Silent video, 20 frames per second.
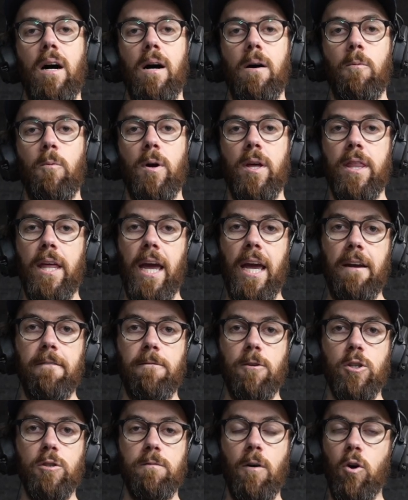with a
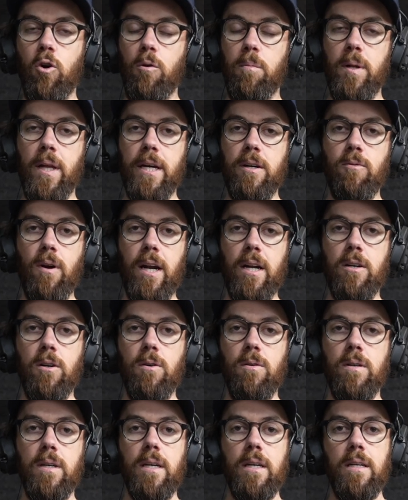first focal plane
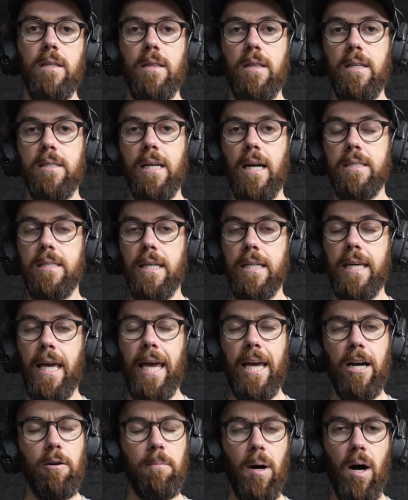reticle. This has the
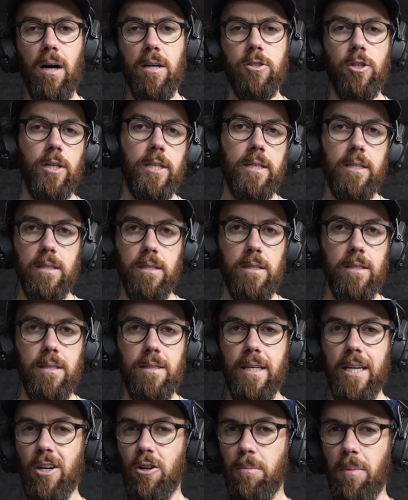KL box or
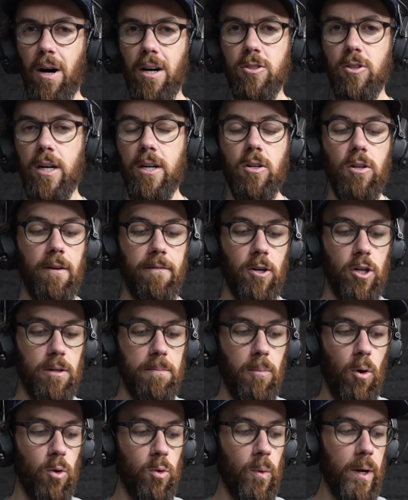kill box reticle. I've heard it
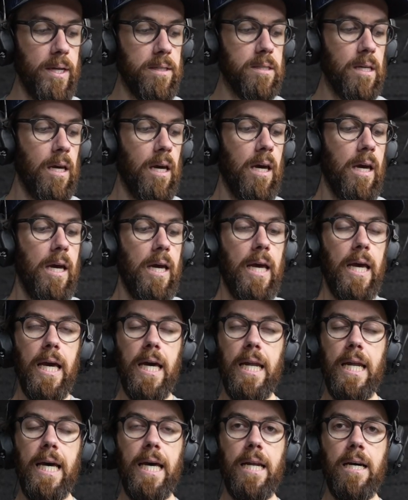both ways
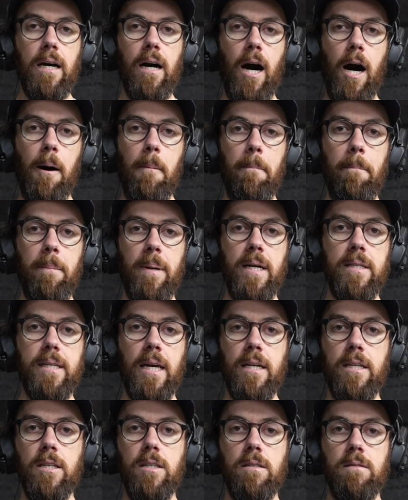in it. It's
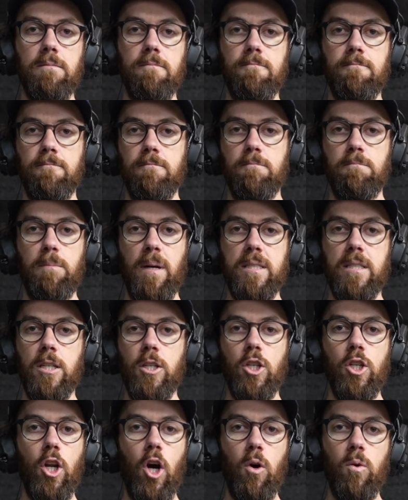a basically
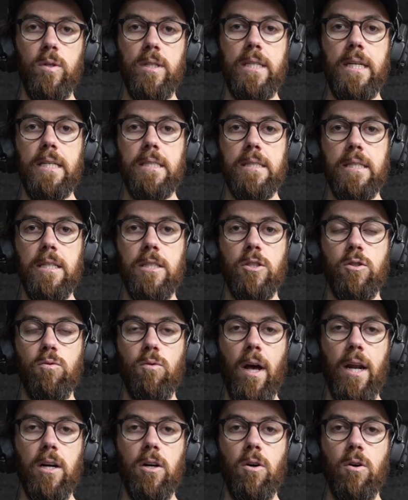known distance
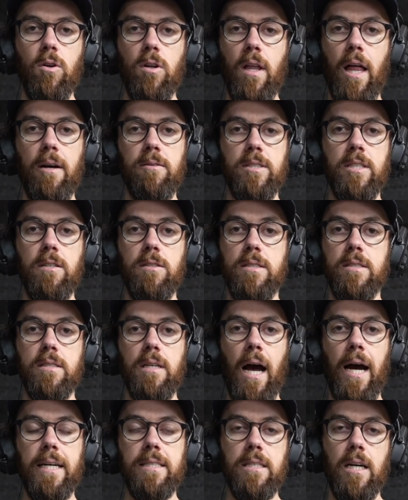reticle. It allows you to
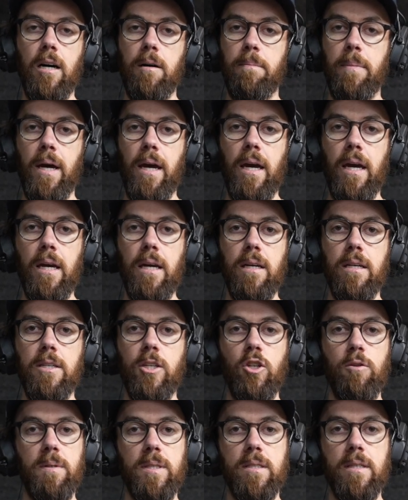size up a
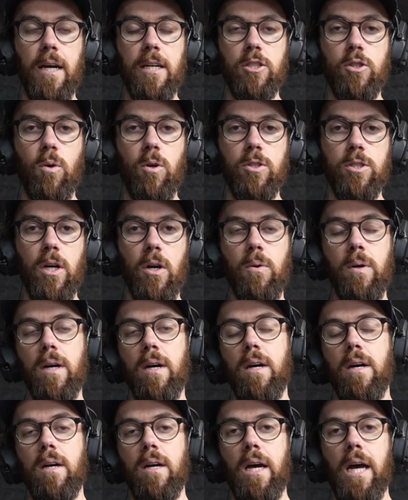human-sized torso
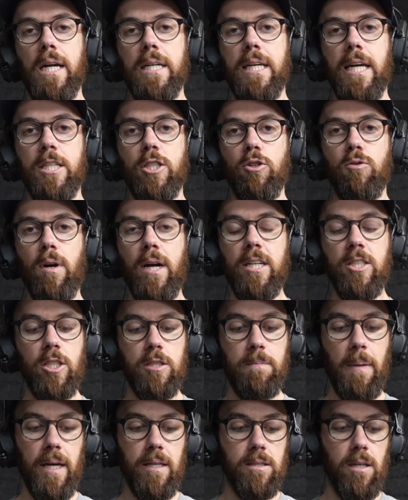and get your ranges
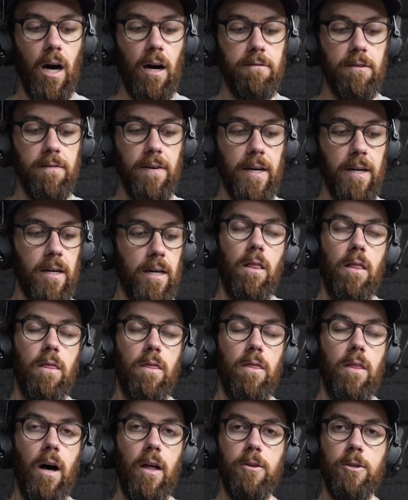based off of it.
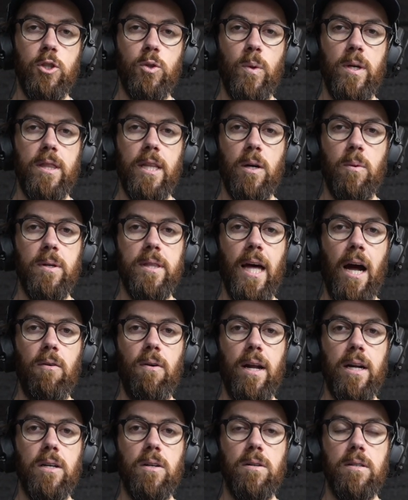The other sweet thing with that
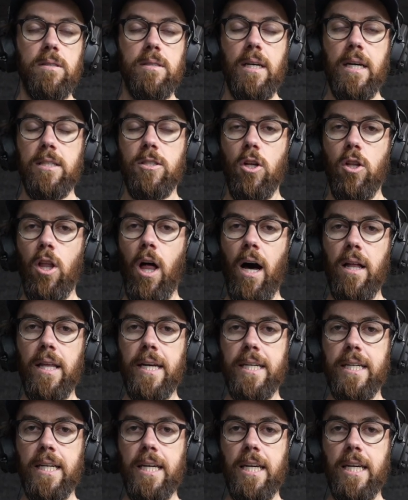reticle is that it's a lot like an